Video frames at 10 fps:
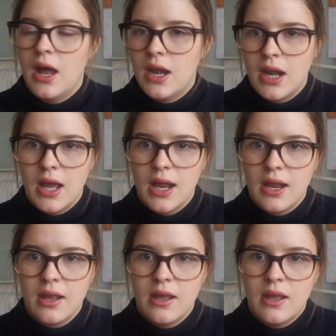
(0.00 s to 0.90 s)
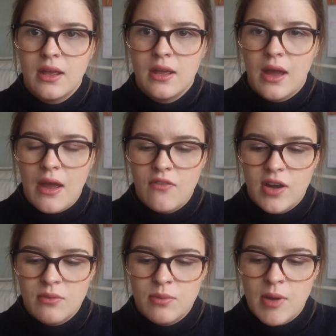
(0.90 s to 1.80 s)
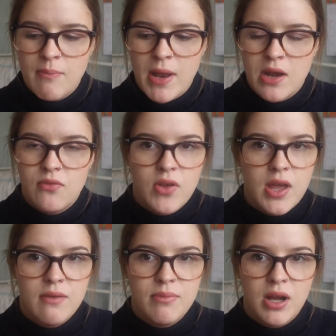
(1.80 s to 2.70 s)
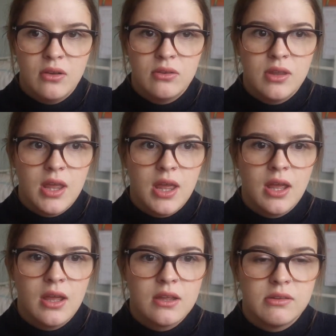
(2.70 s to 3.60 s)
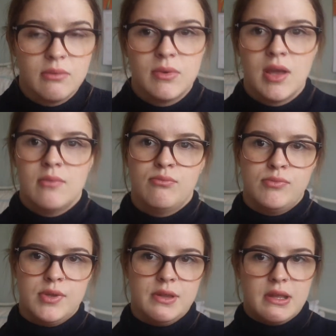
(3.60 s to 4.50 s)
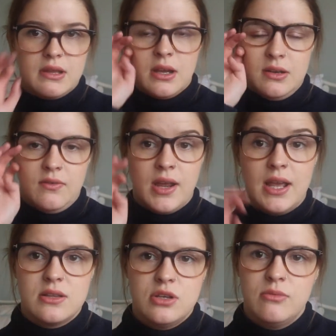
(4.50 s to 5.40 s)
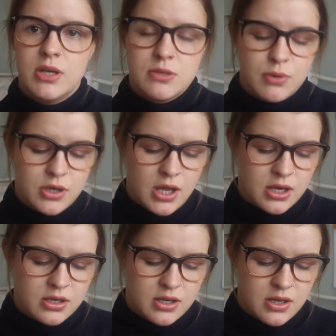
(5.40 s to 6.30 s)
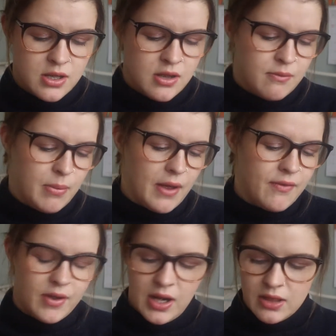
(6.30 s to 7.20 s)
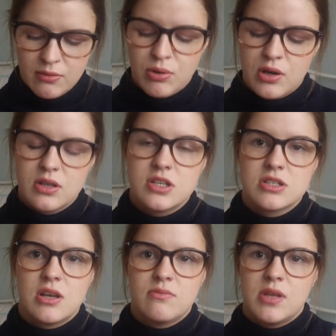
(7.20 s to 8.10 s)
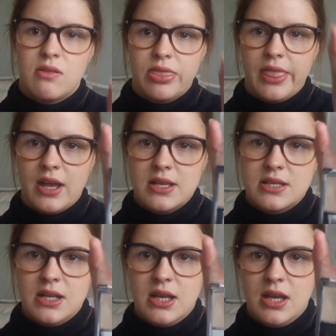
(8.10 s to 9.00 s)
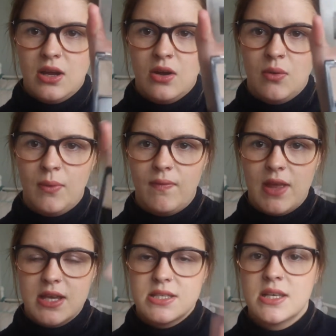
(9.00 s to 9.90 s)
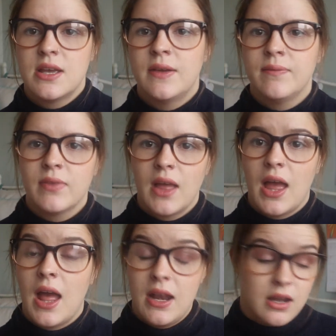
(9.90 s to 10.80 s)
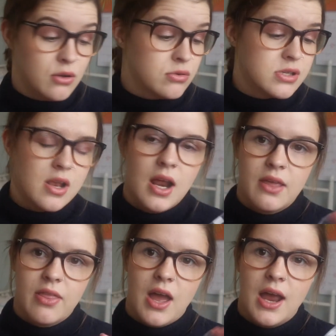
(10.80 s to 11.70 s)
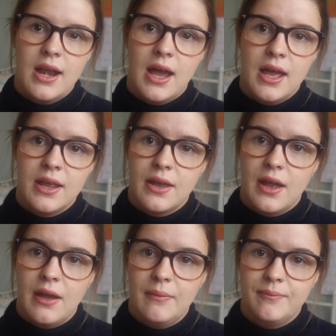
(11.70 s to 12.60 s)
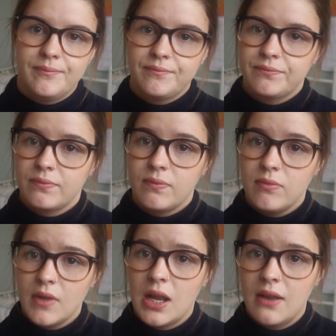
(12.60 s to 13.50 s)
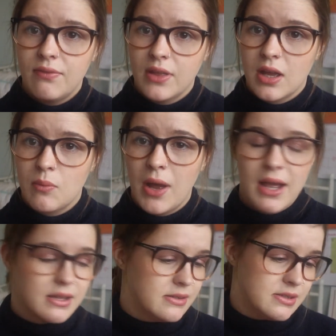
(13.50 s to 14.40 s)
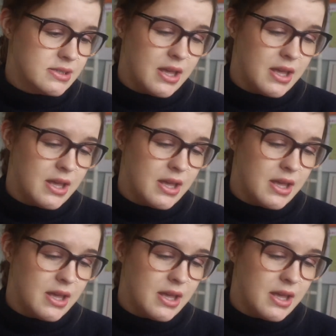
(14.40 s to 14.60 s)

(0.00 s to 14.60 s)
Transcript: Unlike I find with my Benefit browsing, sometimes it kind of I get too much product, but I feel like the product just comes out nicely with this. And I also like the highlight. I love the wax.